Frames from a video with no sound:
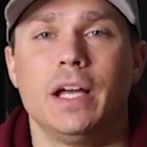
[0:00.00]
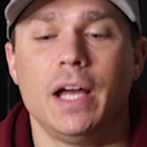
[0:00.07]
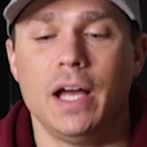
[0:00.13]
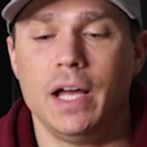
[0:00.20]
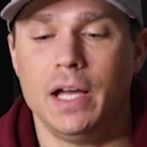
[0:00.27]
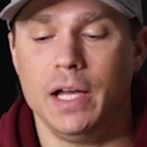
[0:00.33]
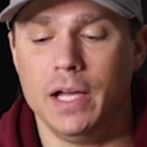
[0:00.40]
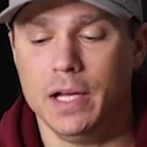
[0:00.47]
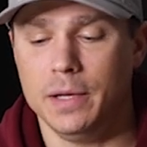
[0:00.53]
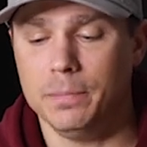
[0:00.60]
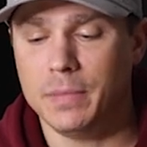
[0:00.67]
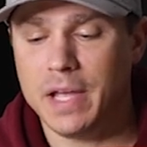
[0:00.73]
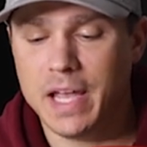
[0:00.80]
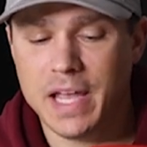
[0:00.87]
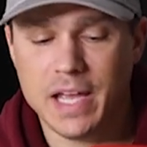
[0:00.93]

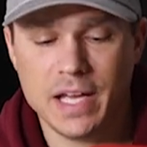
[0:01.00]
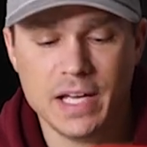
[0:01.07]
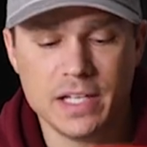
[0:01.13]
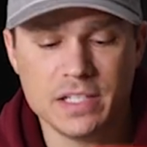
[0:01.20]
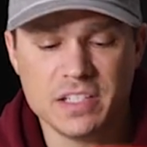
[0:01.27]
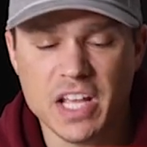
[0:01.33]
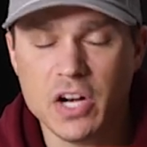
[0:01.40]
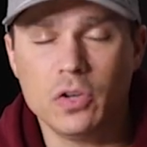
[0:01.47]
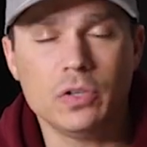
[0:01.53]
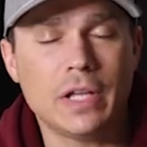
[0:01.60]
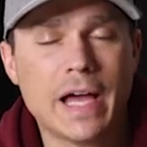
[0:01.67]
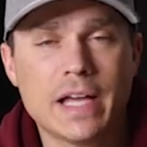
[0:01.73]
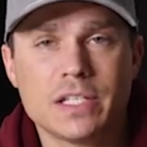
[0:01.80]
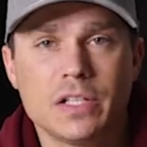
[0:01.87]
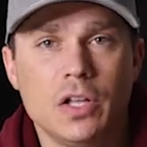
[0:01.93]
and they don't
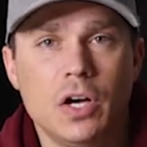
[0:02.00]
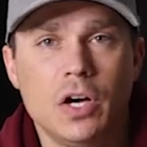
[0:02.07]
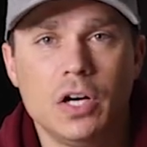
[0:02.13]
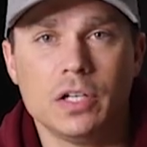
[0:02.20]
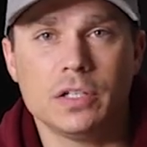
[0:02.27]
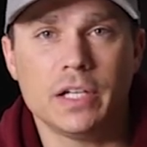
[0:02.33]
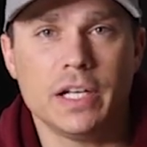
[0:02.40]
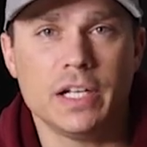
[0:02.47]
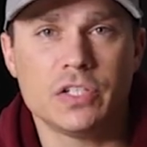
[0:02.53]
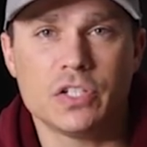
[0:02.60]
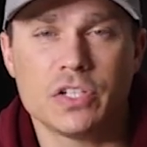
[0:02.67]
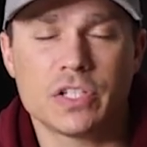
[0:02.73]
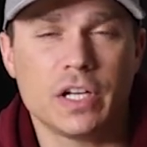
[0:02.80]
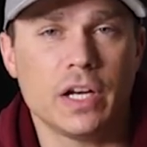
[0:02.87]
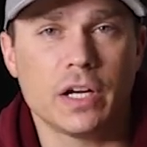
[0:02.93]
last long, and it's
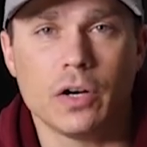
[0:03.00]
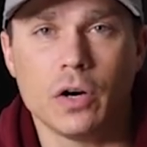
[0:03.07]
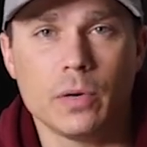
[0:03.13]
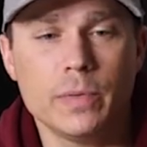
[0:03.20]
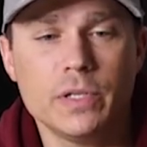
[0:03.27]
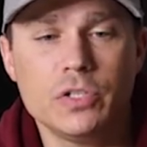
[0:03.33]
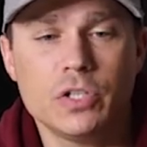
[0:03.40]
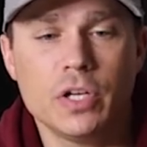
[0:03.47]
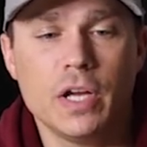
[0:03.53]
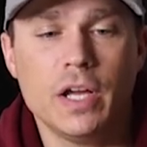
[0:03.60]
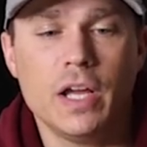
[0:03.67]
just kind of garbage.